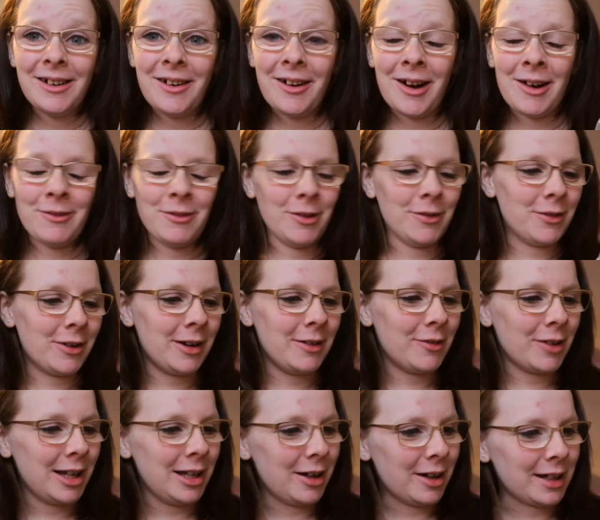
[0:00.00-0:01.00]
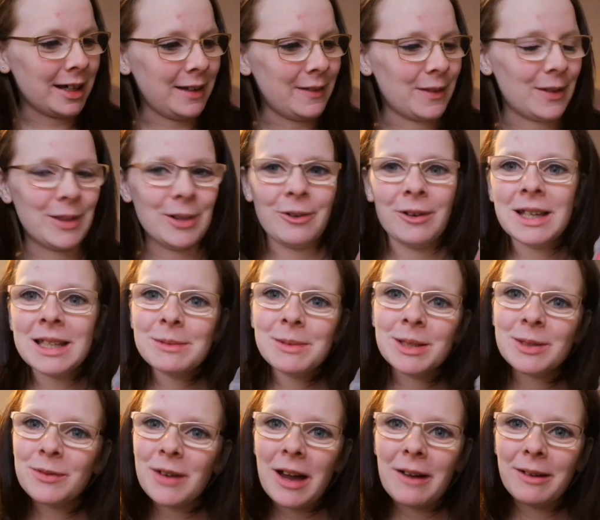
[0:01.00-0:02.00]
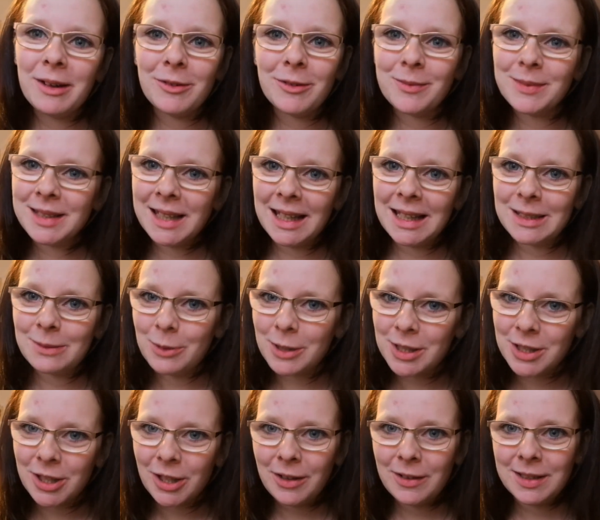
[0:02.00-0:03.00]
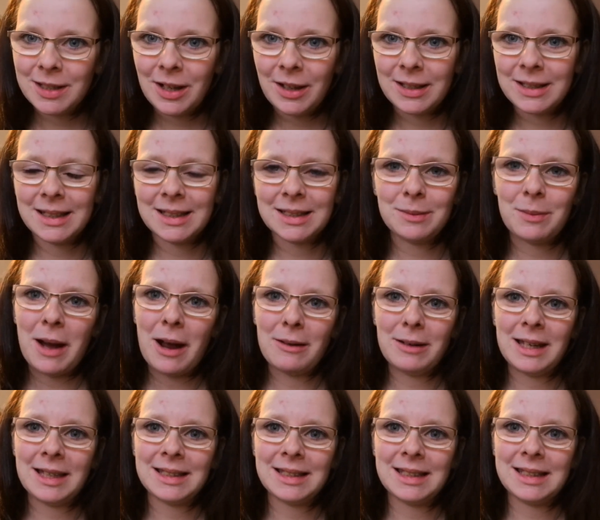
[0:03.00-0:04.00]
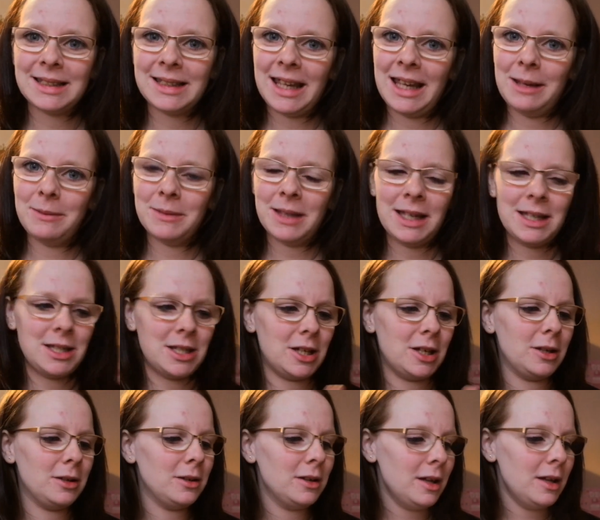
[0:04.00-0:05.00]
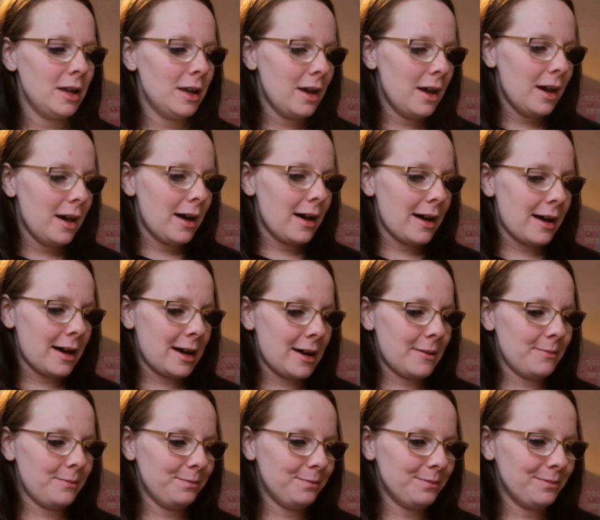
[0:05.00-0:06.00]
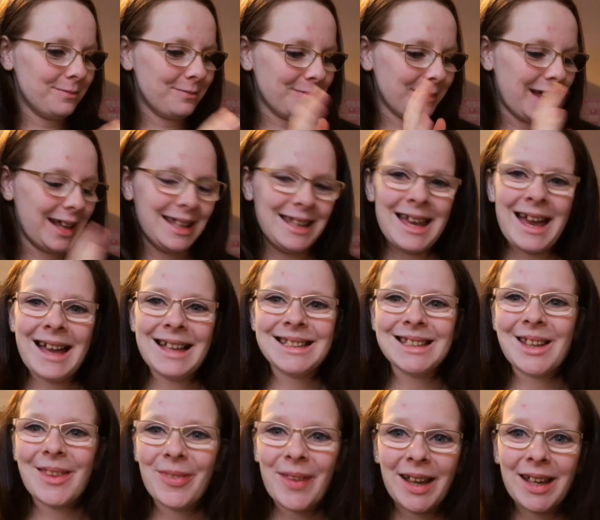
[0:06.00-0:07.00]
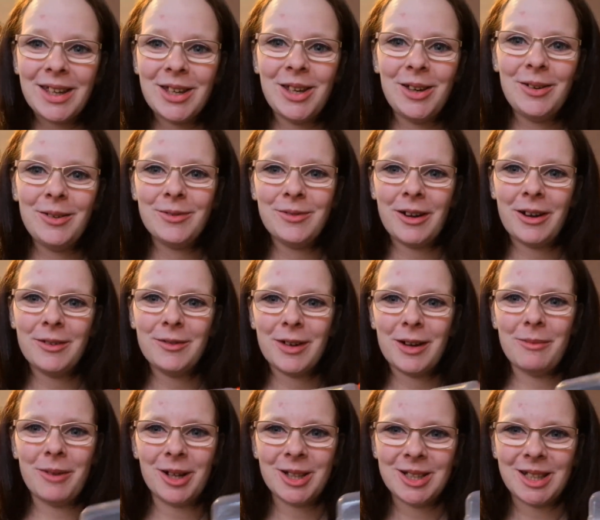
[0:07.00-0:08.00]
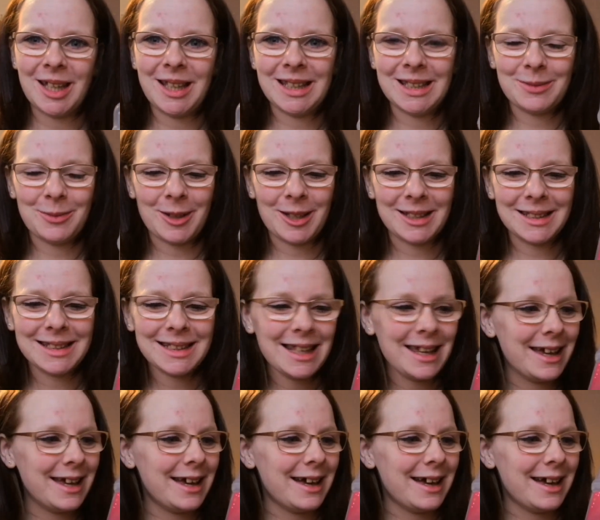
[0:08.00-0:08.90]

I feel very, very lucky that the Christmas Fairy from Sainsbury's chose us because apparently it's a scheme they do. Um, yeah, so thank you very, very much, Sainsbury's.